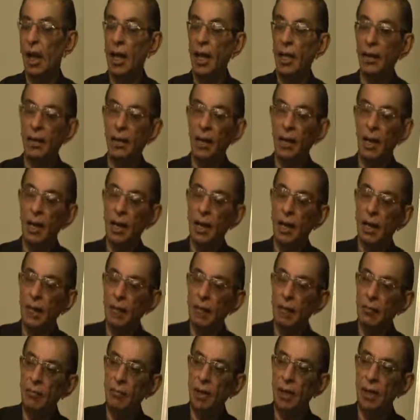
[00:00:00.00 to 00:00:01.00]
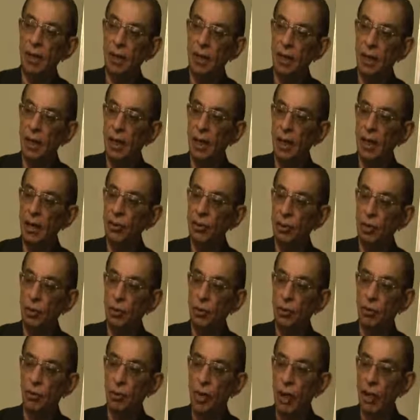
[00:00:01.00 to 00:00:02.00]
and they ultimately get
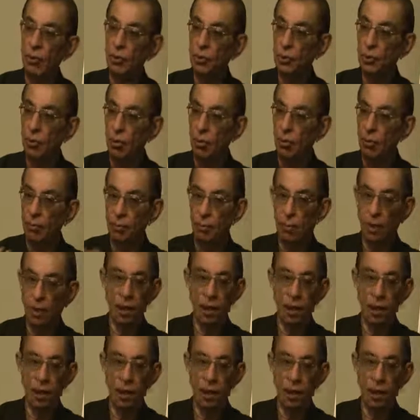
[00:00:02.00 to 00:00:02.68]
into absorb,